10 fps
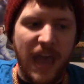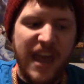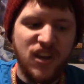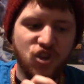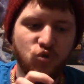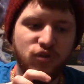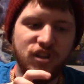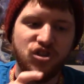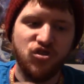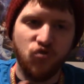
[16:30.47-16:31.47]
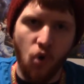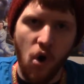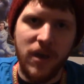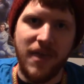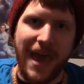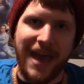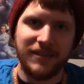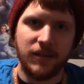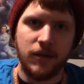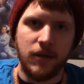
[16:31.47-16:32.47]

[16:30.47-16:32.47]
and you destroy that